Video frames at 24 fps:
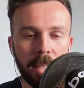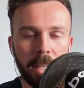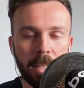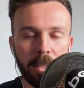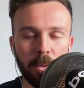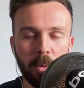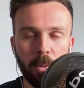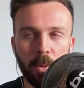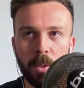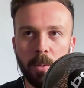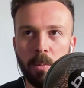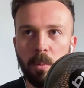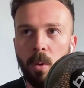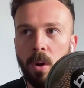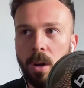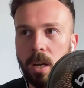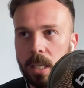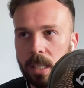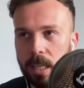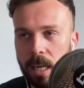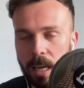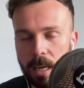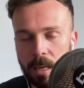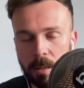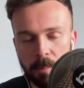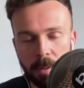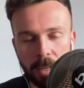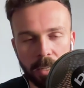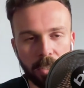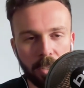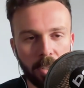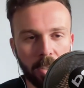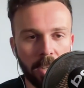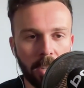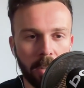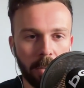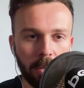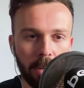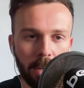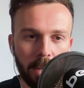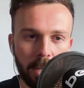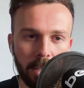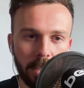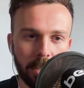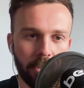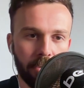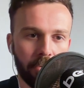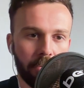There's always one game that's, you know,
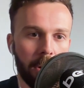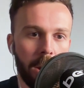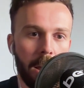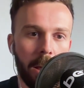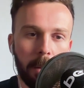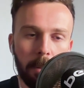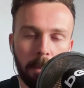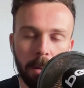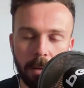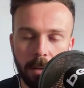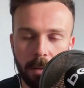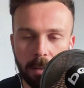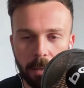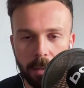like a drab